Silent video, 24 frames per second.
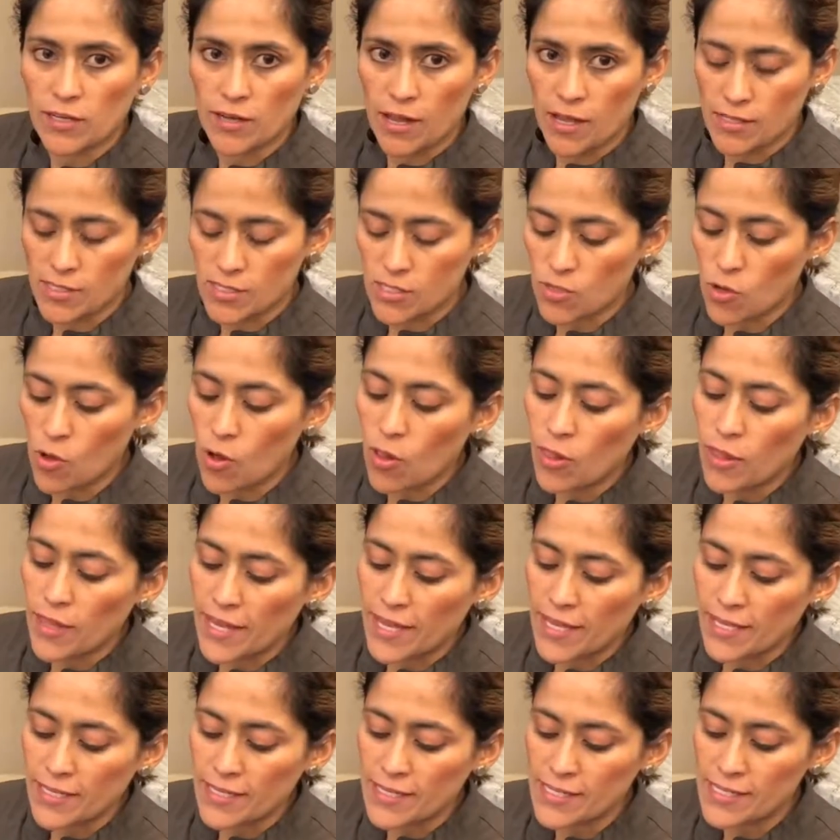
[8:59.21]
Glycol,
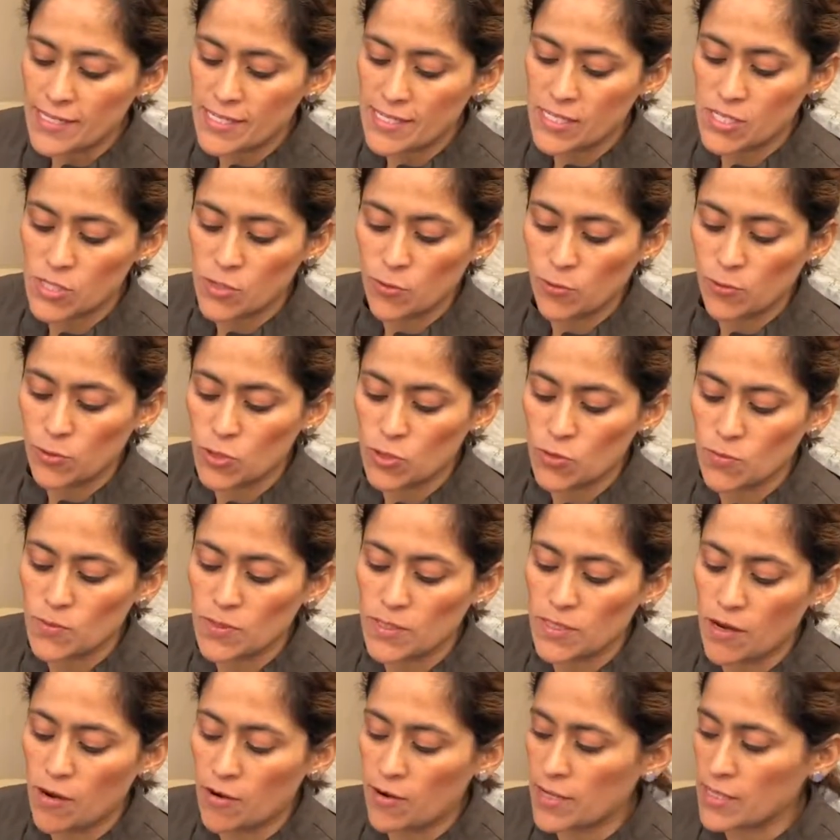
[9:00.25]
and this is going to be our